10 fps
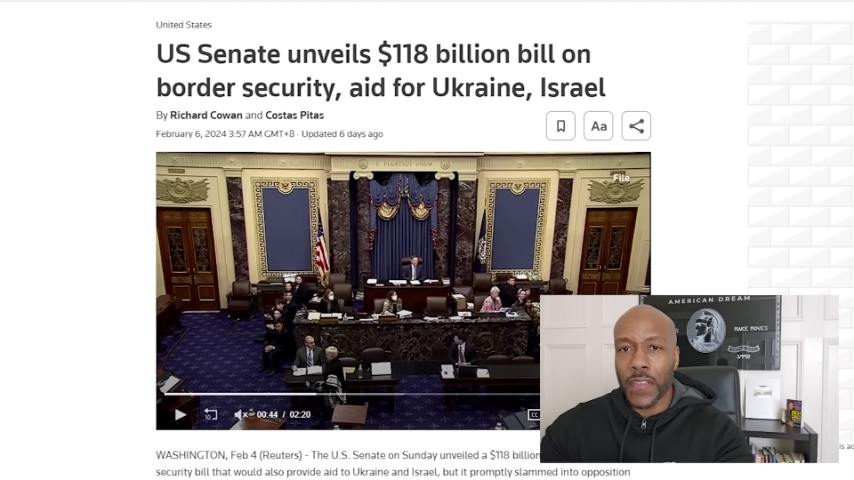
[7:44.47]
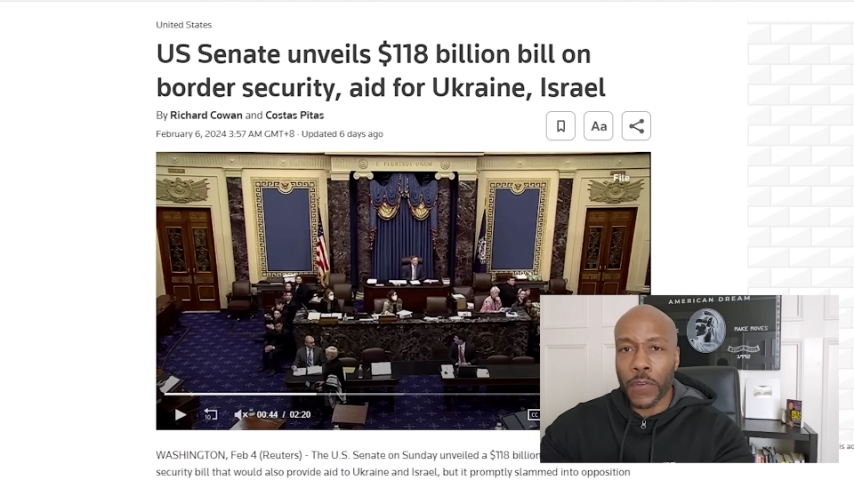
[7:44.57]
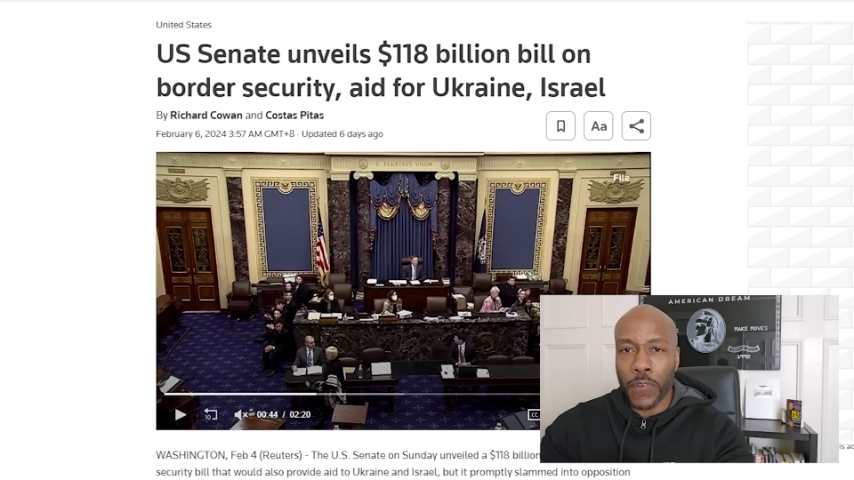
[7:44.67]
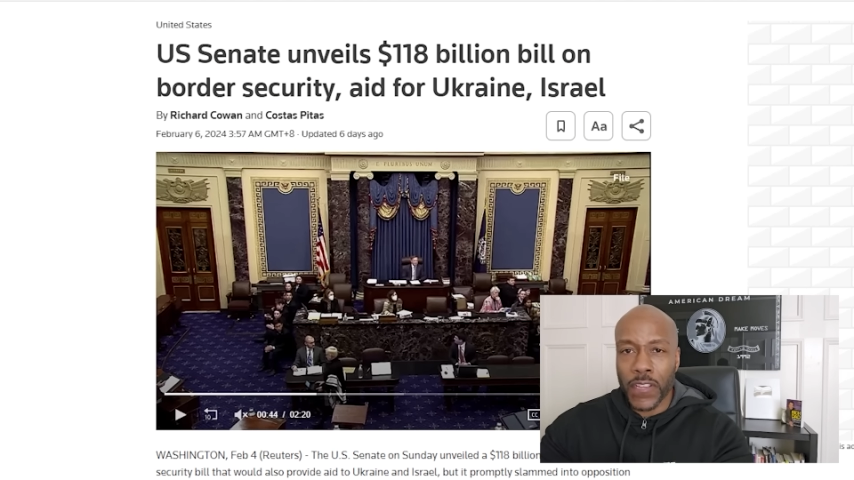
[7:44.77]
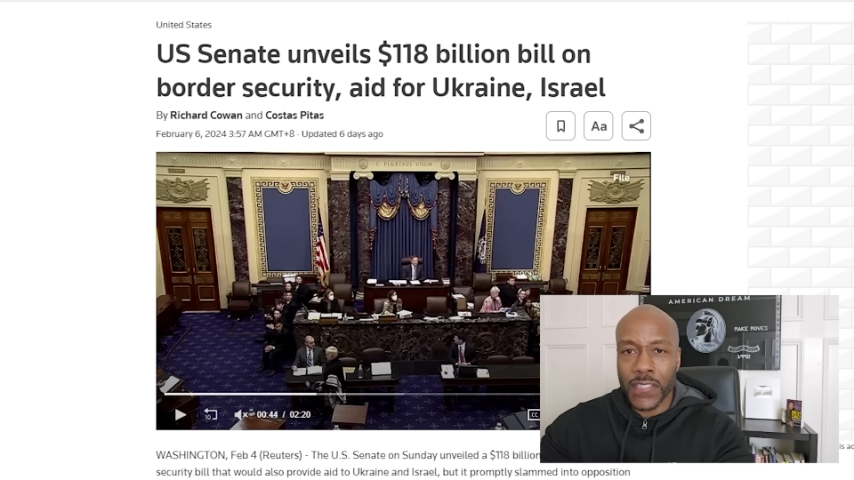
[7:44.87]

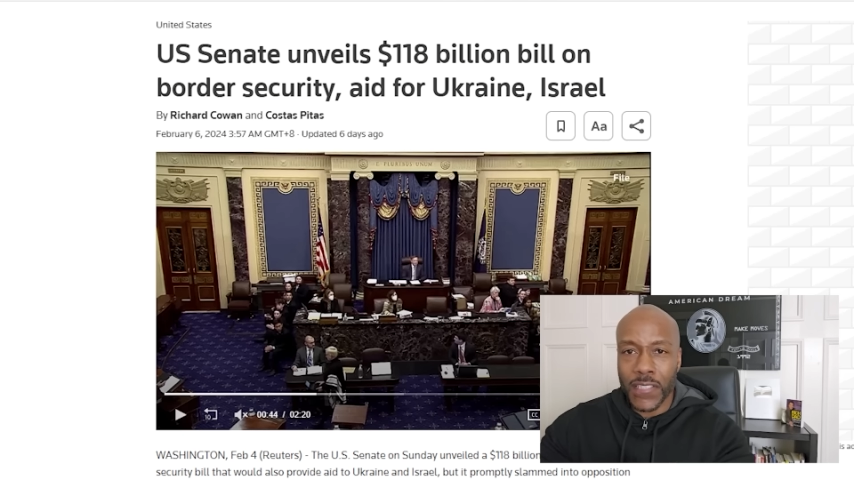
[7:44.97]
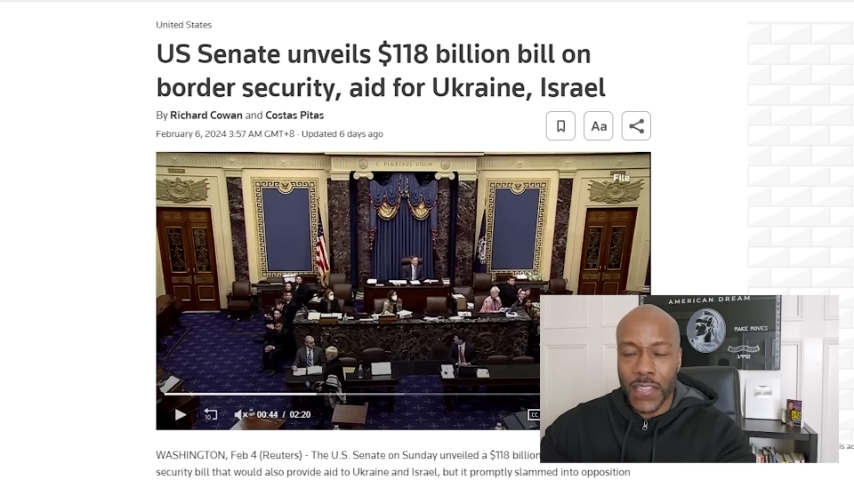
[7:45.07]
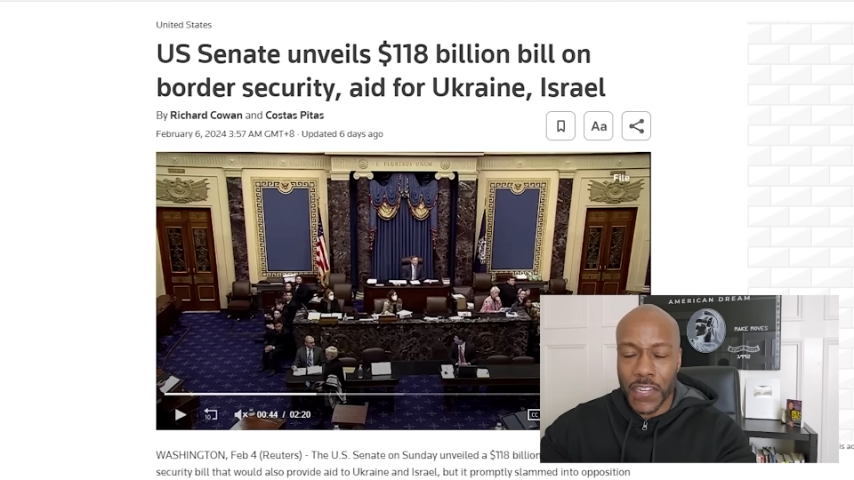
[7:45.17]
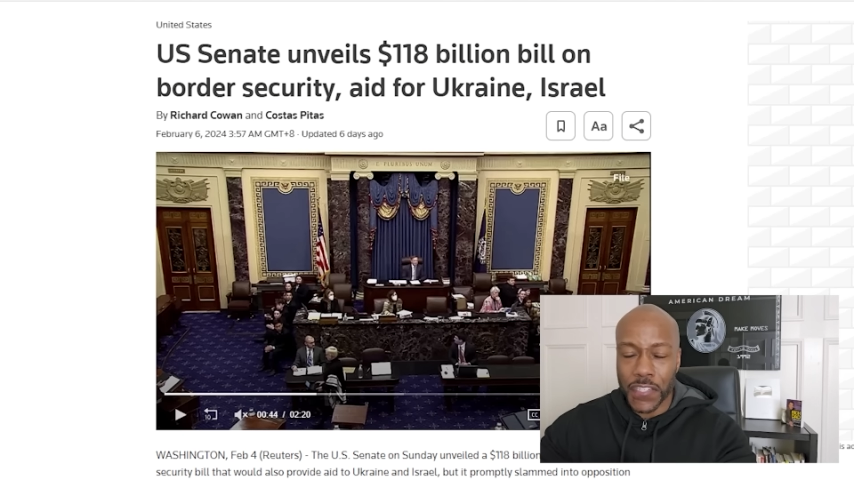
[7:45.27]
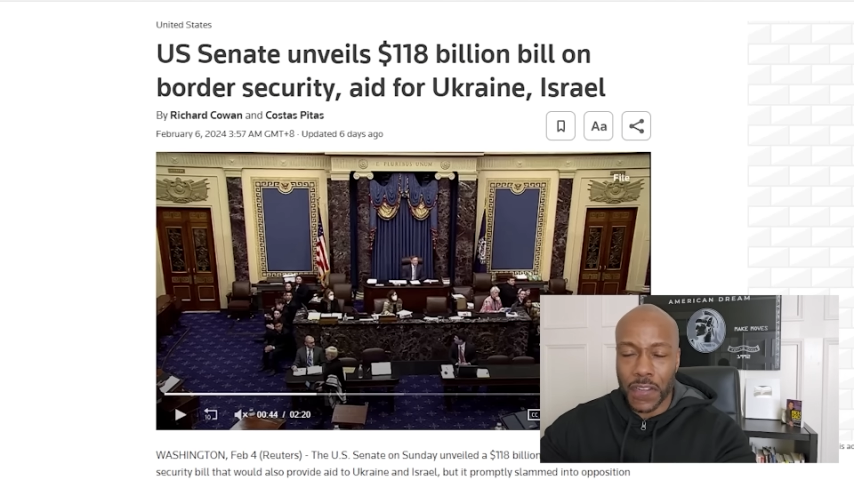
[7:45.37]
increased
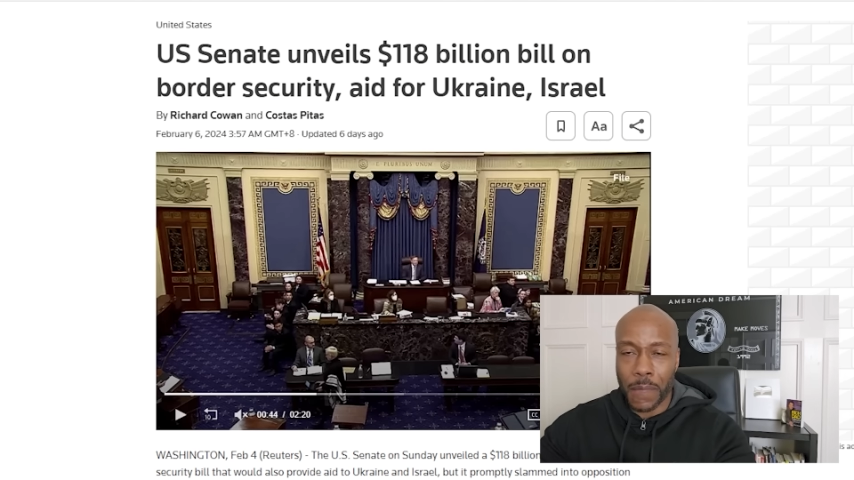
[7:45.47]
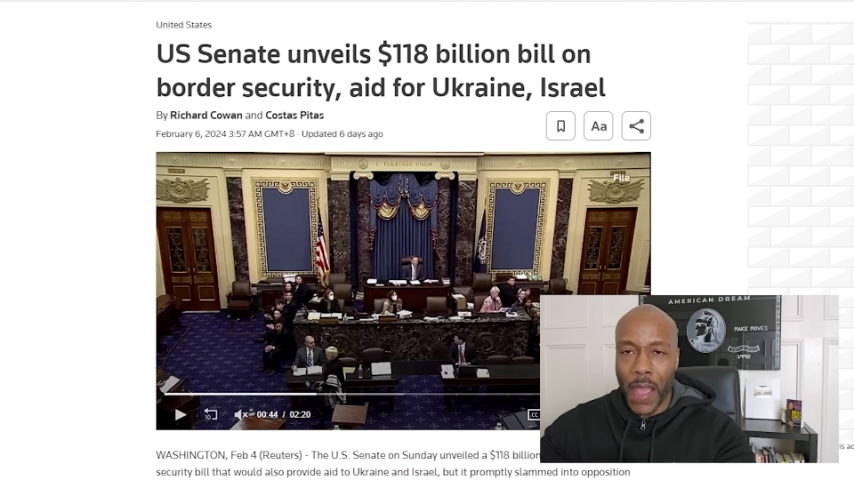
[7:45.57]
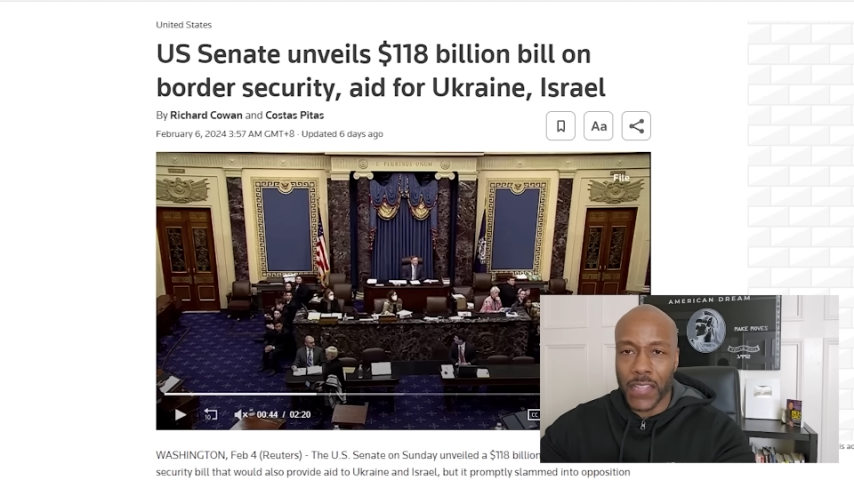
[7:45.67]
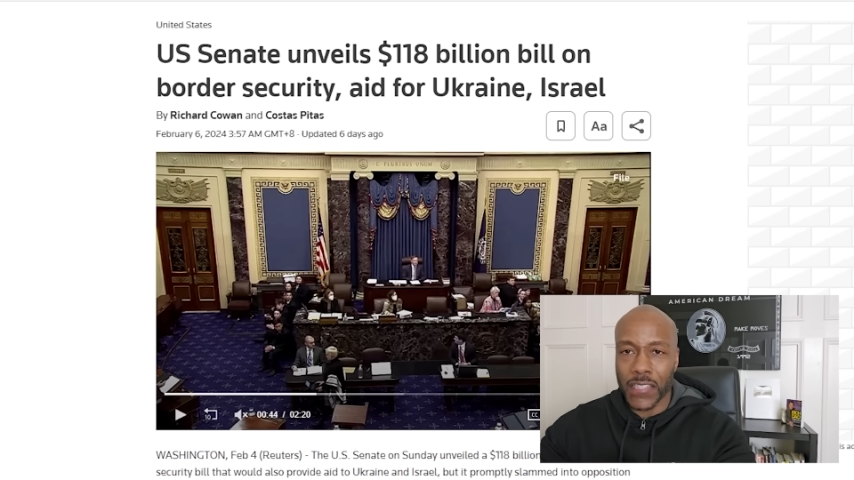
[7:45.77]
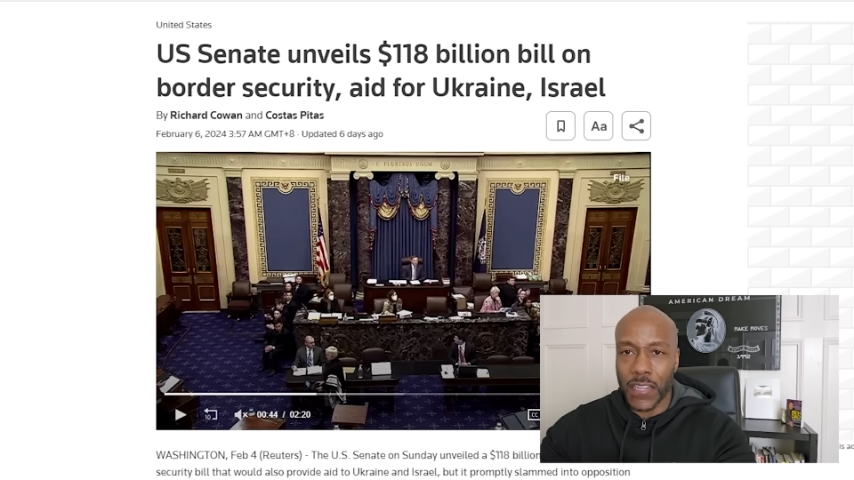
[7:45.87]
detention
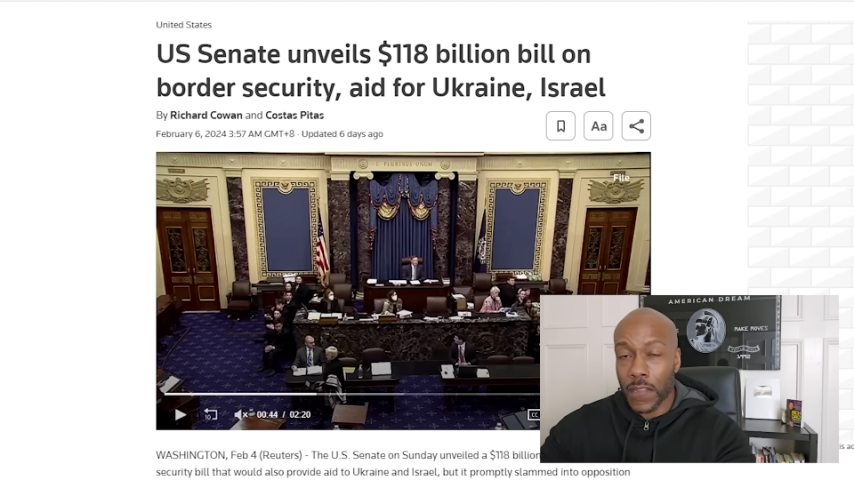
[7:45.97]
capacity.